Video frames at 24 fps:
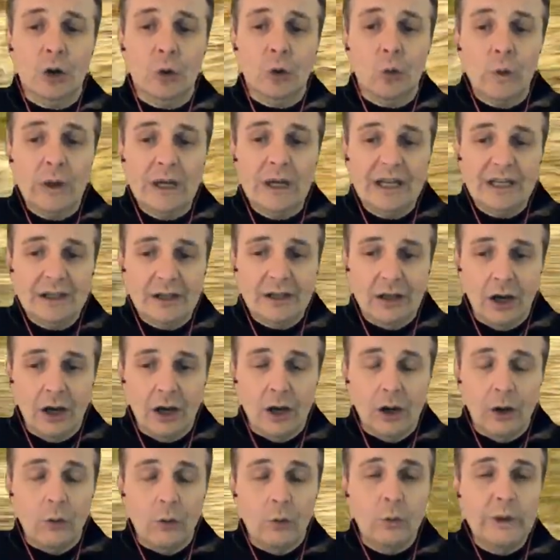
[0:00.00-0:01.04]
We
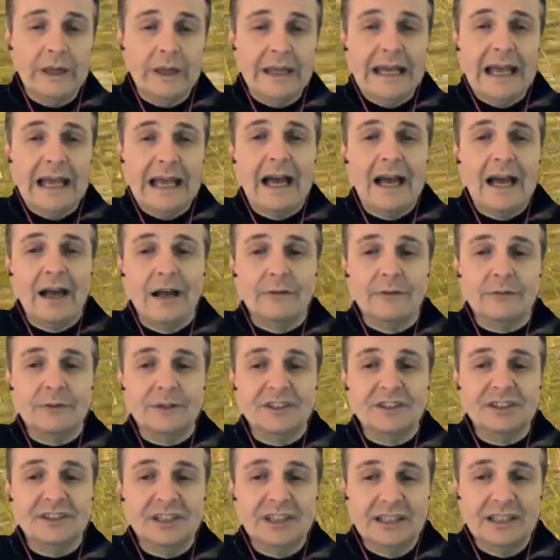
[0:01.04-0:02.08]
know we have a
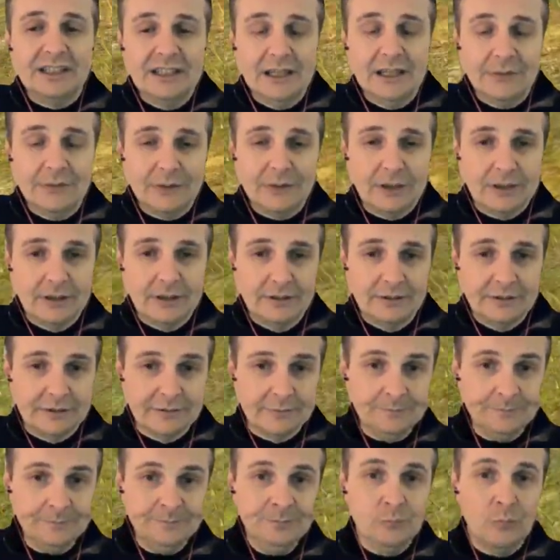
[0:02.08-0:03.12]
significant
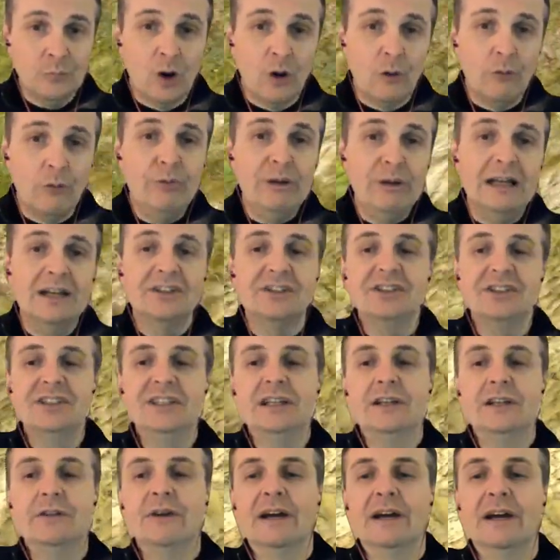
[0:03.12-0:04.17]
mobility
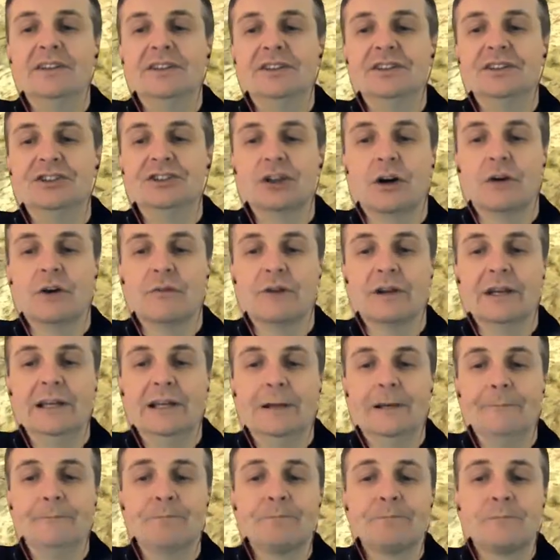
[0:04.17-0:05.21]
advantage over
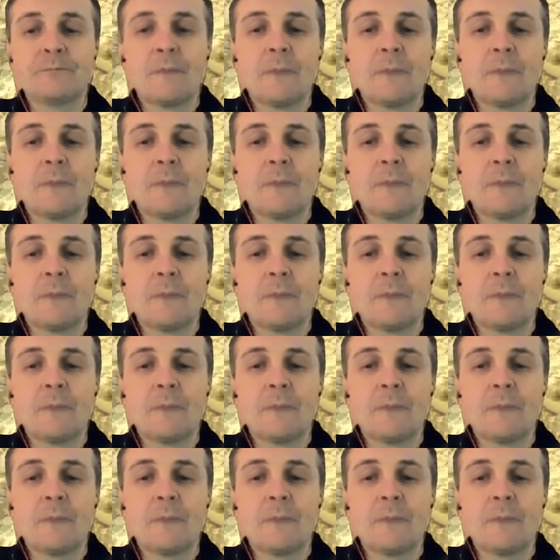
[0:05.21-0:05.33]
him,